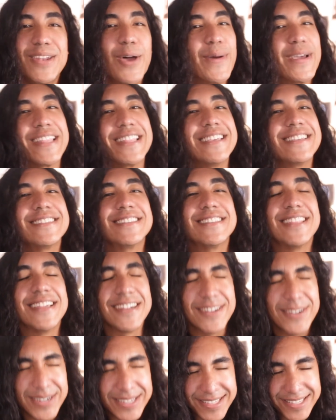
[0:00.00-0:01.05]
Knowing this,
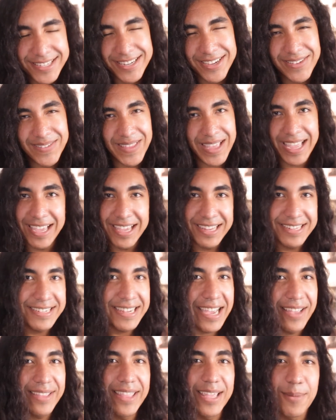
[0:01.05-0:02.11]
there is still a
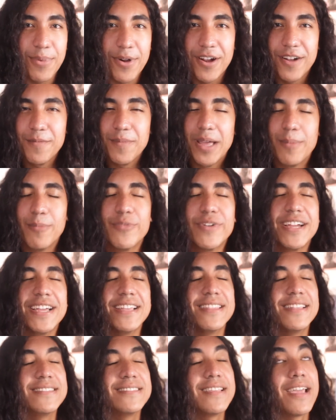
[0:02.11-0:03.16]
childlike part of my
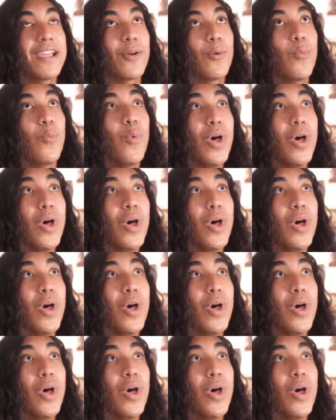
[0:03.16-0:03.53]
brain that's like,